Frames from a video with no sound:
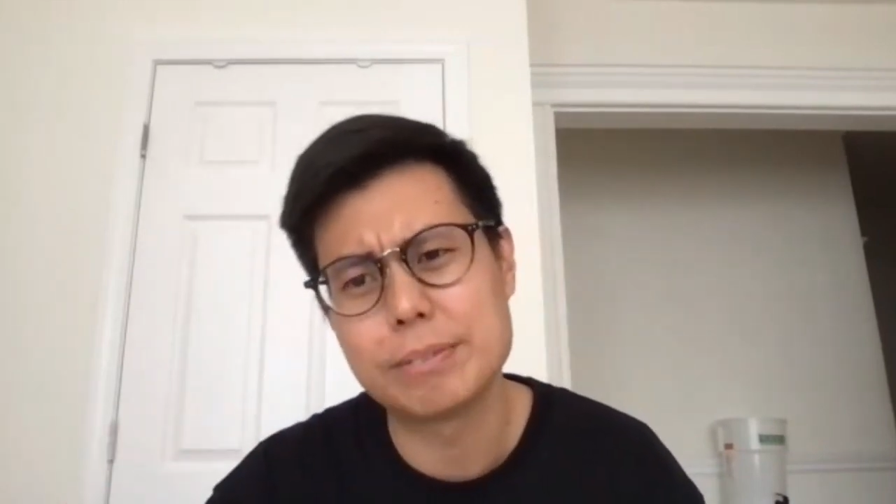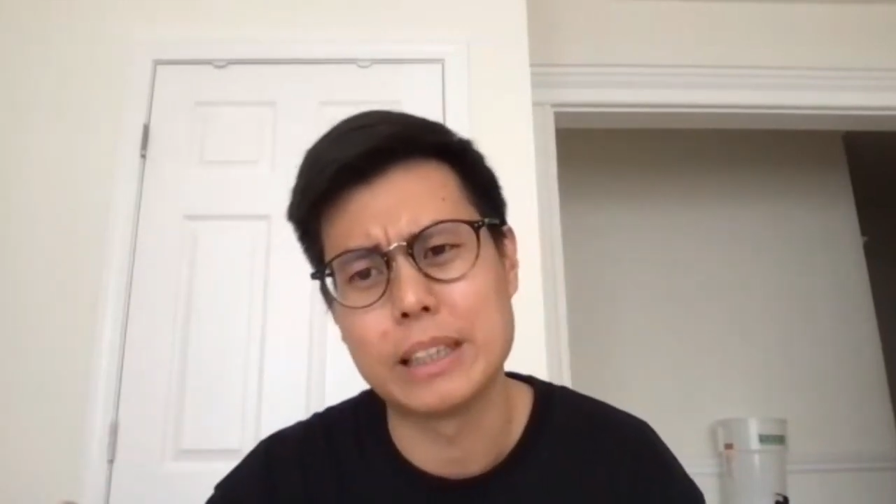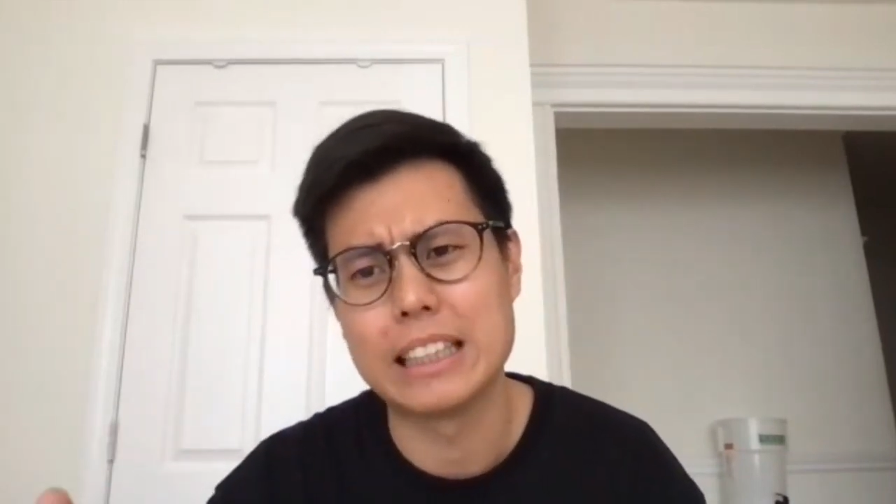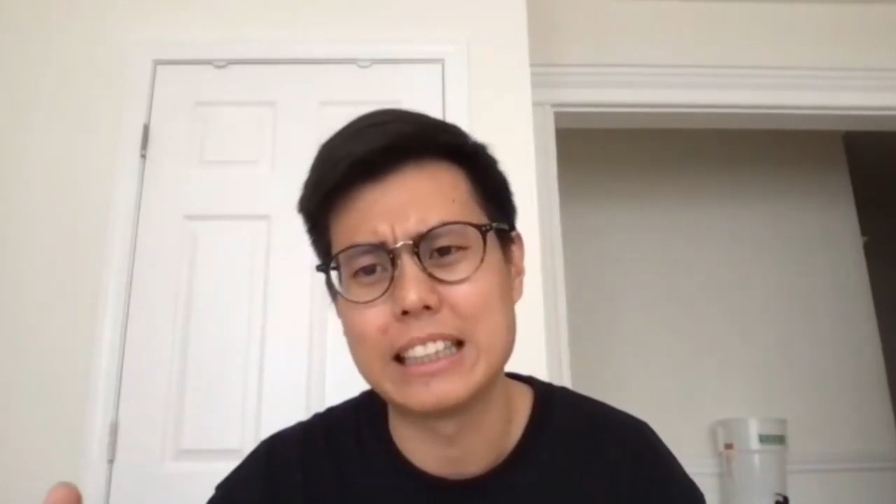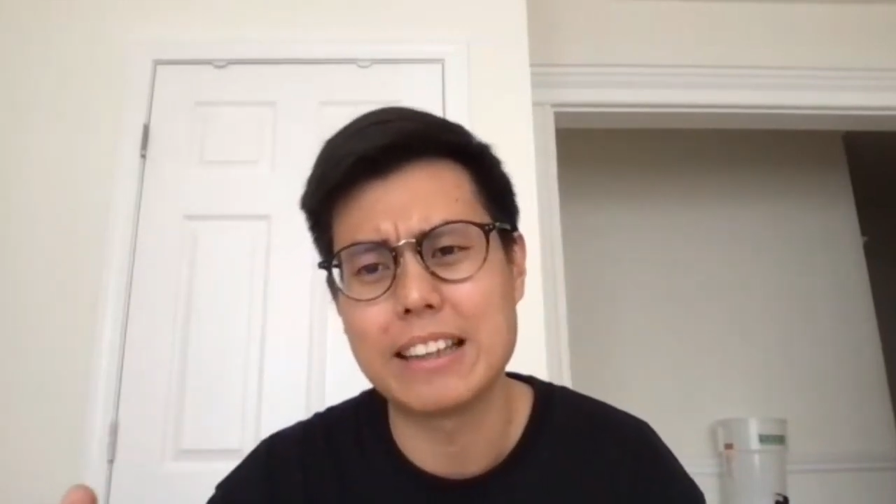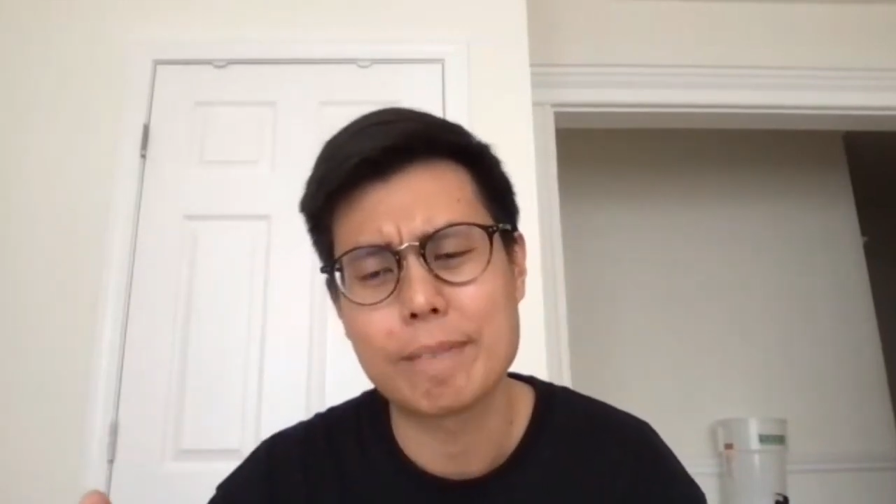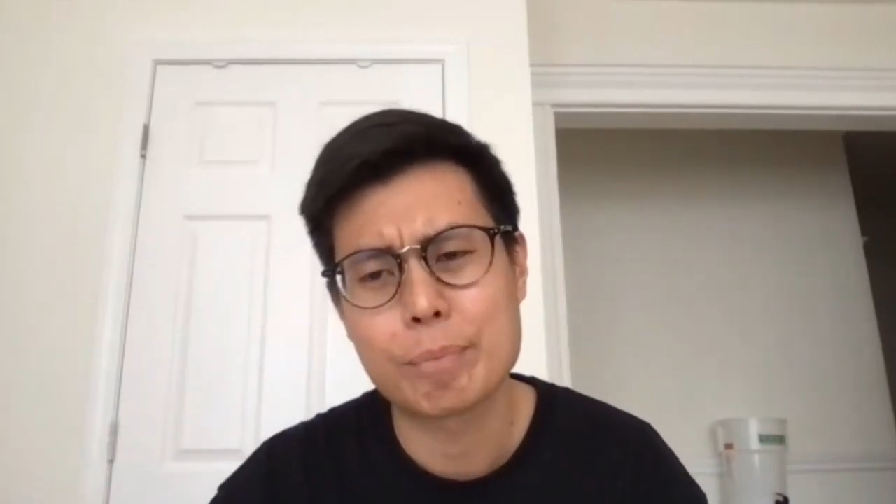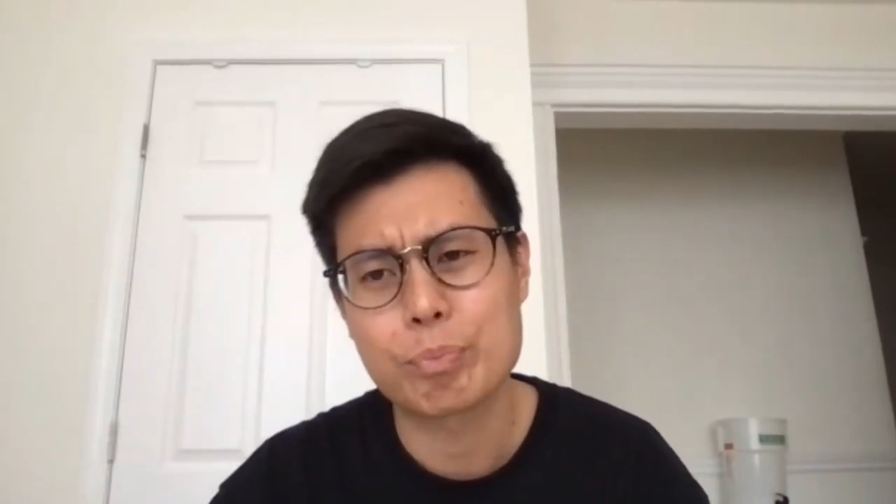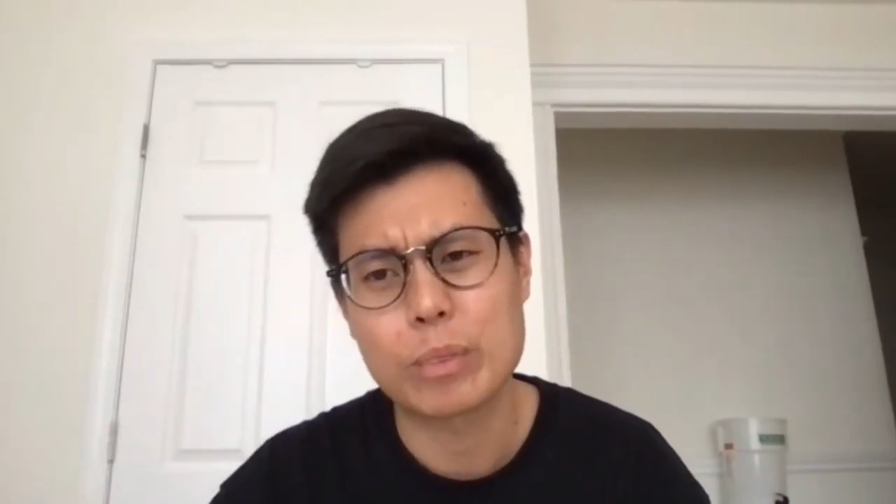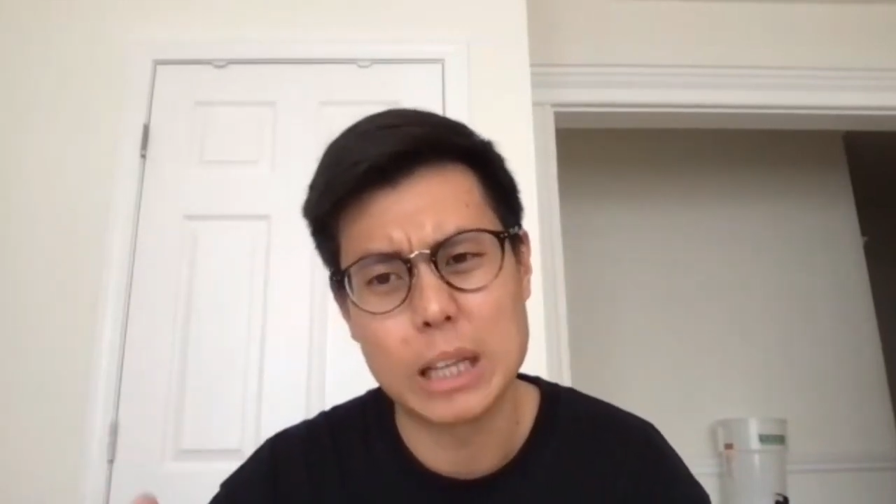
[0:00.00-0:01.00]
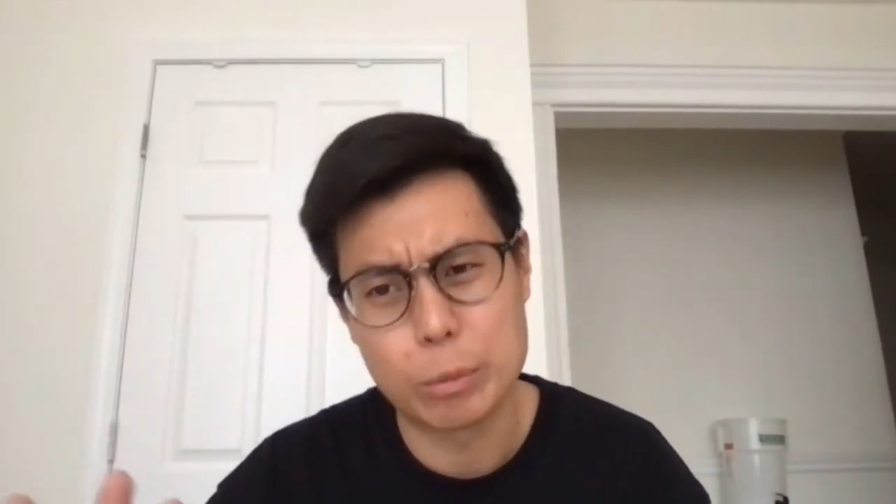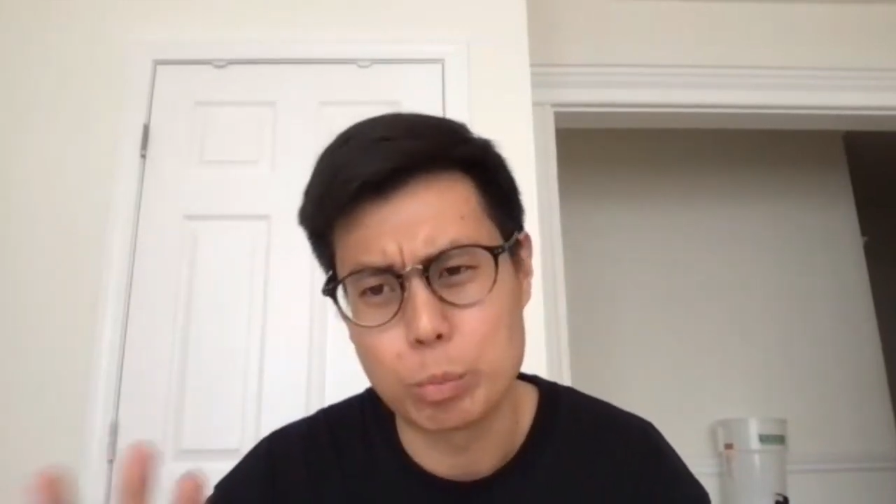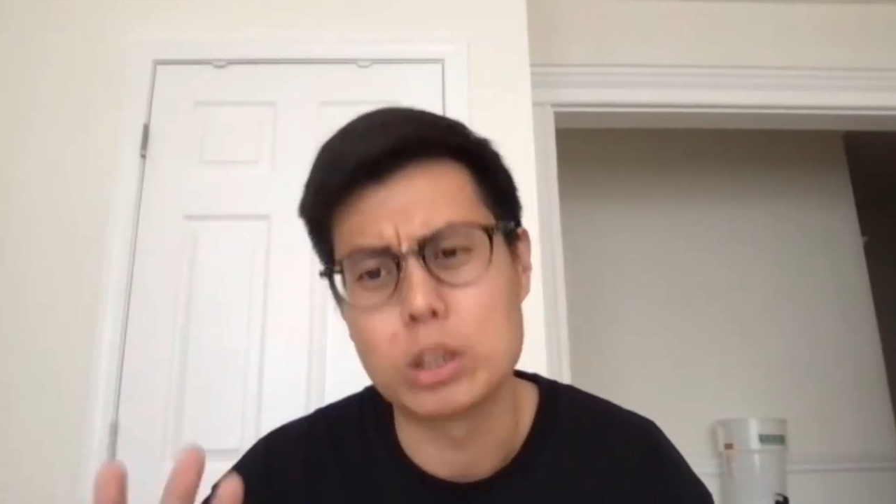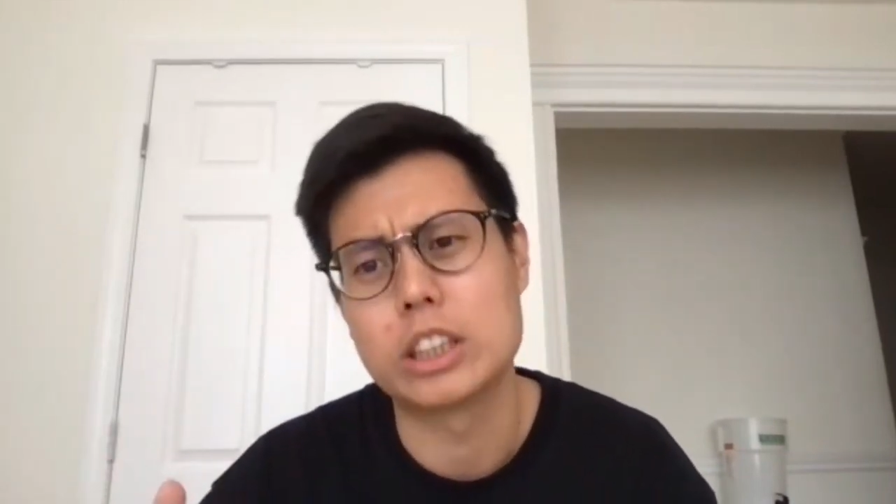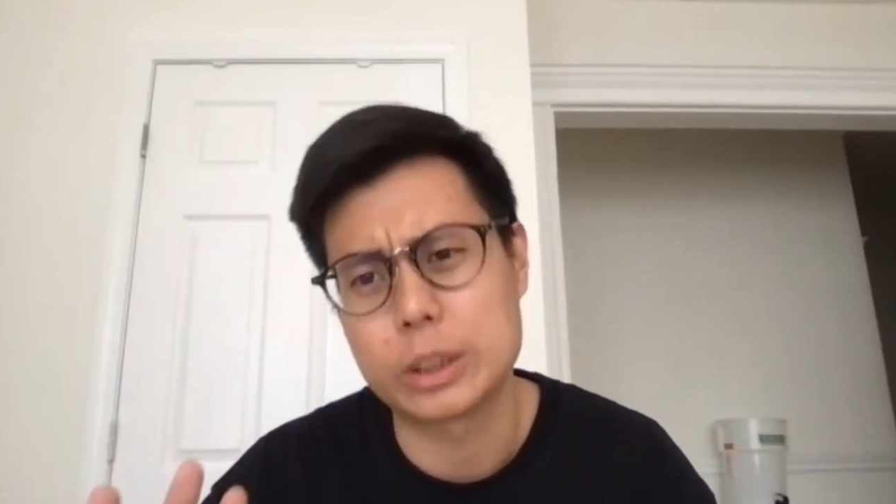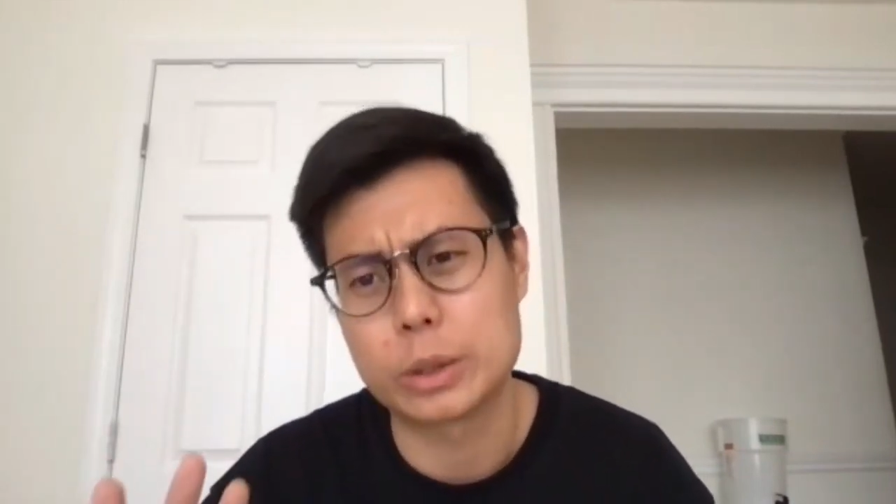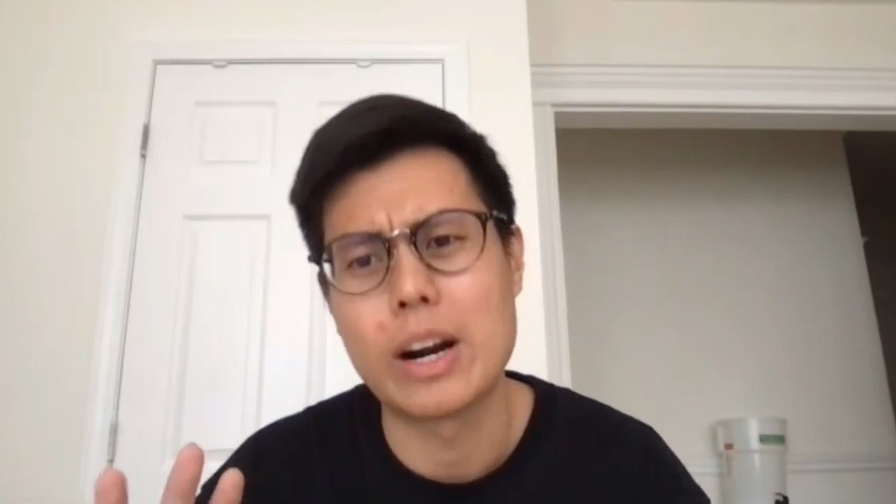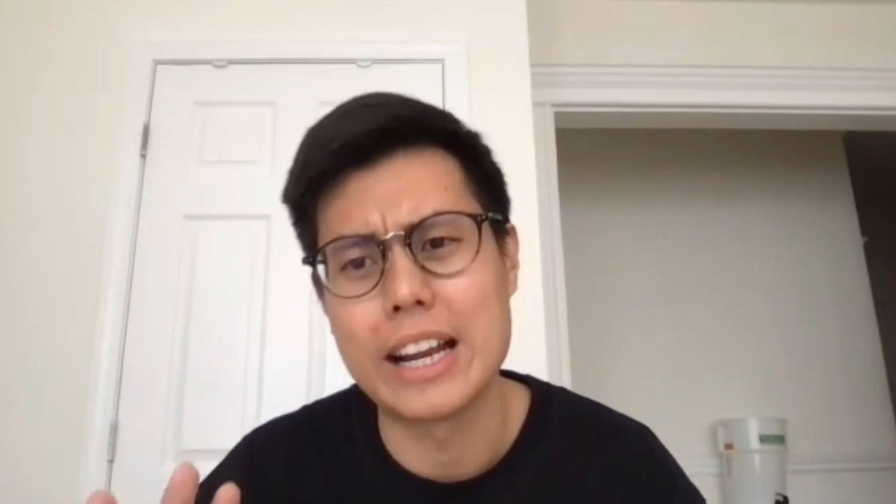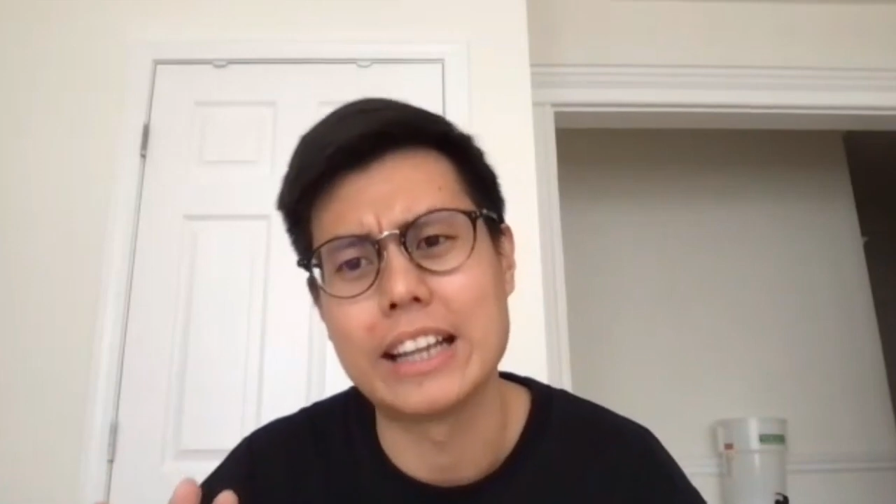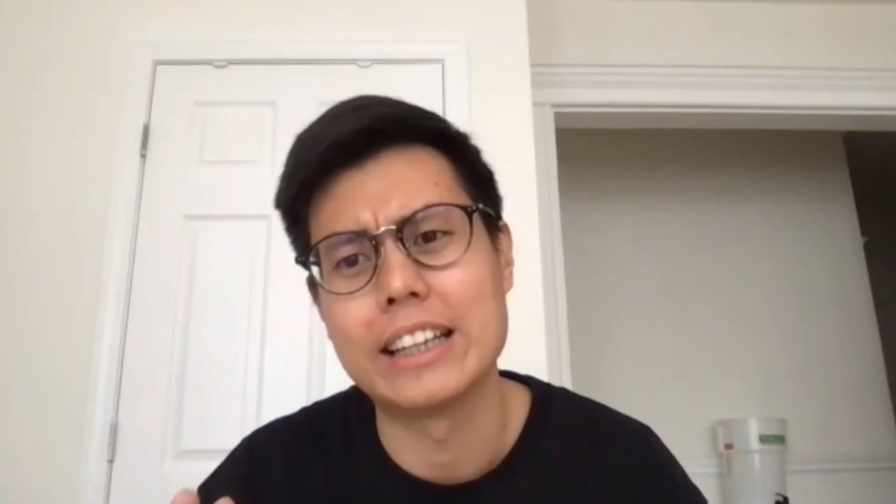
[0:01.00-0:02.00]
but I think it worth
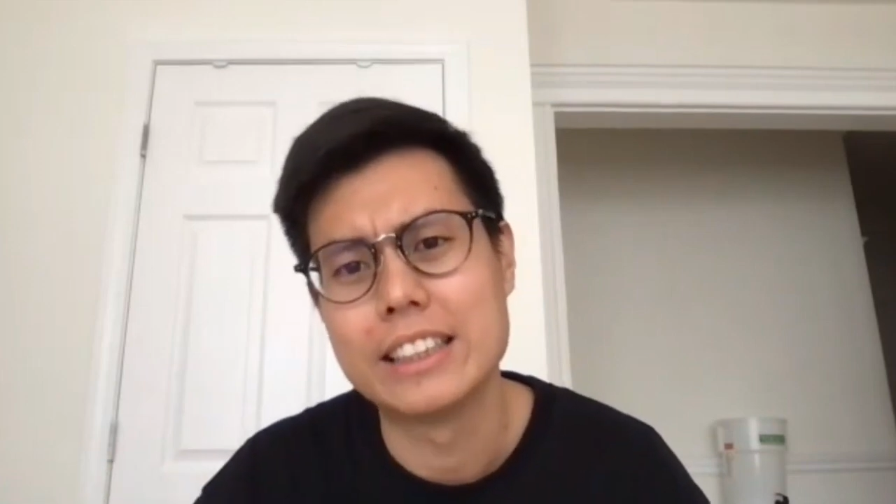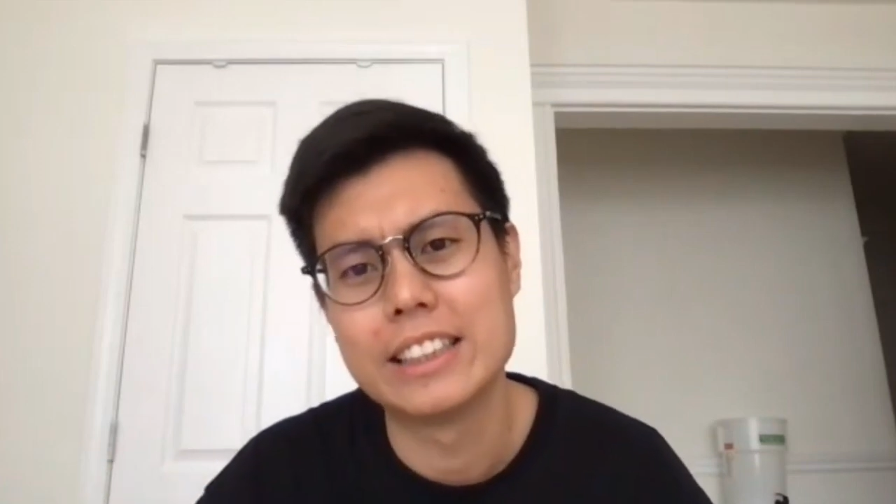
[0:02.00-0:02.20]
trying.